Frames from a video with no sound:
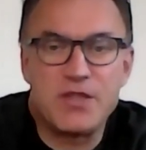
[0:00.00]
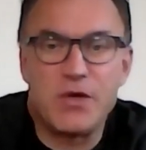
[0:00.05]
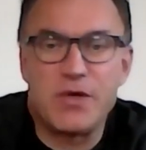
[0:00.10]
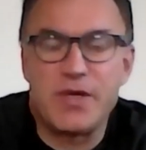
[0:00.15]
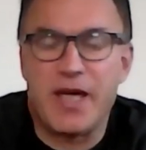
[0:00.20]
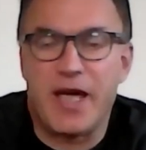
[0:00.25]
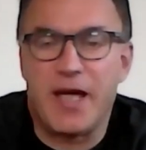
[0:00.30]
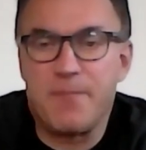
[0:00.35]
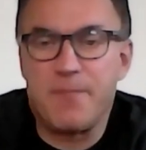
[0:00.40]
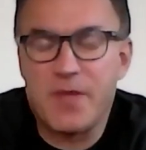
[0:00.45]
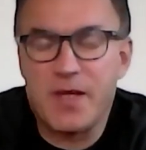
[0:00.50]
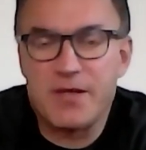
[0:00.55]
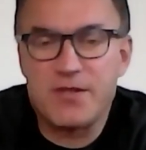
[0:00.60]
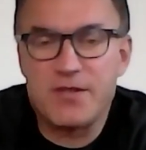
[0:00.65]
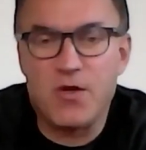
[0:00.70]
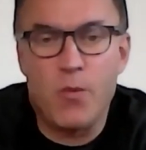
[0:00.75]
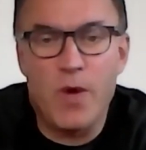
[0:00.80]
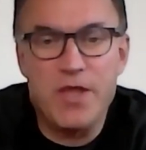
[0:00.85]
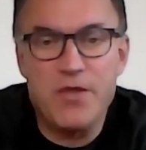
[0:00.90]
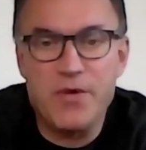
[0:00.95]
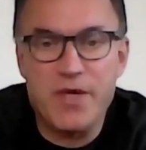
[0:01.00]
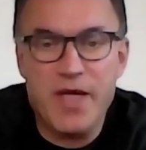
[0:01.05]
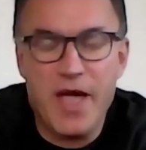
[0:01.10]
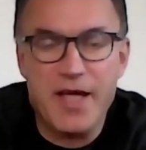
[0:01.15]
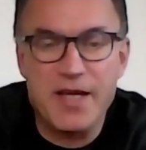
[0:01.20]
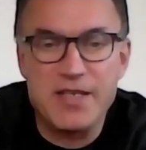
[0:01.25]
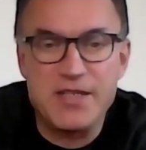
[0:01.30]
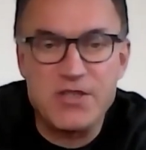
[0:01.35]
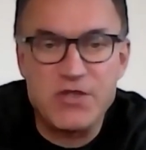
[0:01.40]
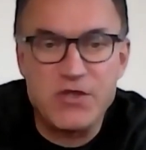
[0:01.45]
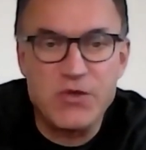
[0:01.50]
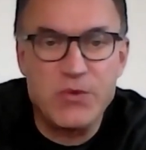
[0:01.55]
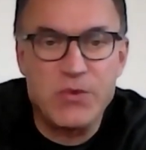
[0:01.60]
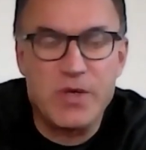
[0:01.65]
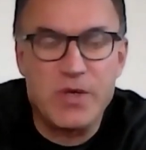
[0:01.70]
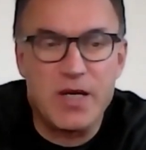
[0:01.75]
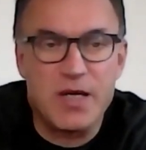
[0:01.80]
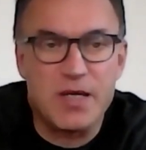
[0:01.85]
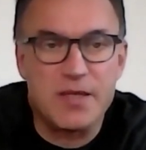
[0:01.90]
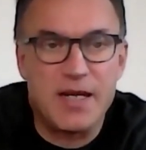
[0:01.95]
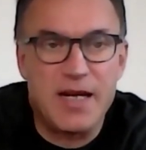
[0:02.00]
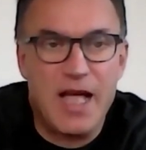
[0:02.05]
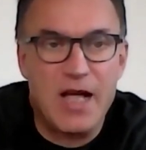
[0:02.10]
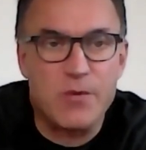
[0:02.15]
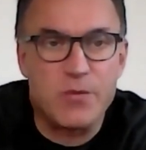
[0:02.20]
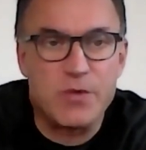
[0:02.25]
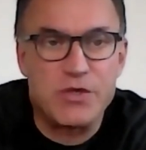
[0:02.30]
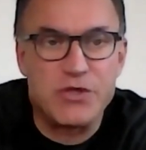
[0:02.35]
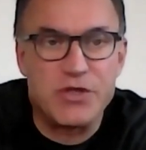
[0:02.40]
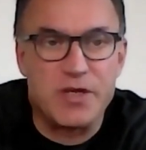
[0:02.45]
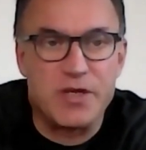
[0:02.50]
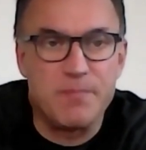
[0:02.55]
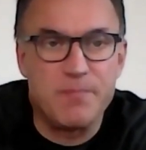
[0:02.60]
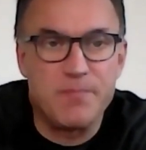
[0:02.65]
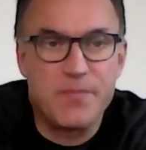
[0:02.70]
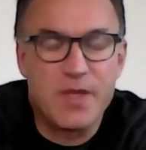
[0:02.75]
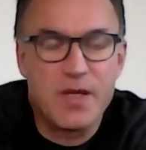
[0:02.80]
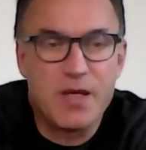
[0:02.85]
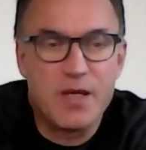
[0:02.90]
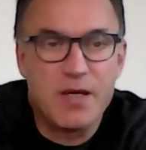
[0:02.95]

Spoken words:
Okay, so when you get into the language gym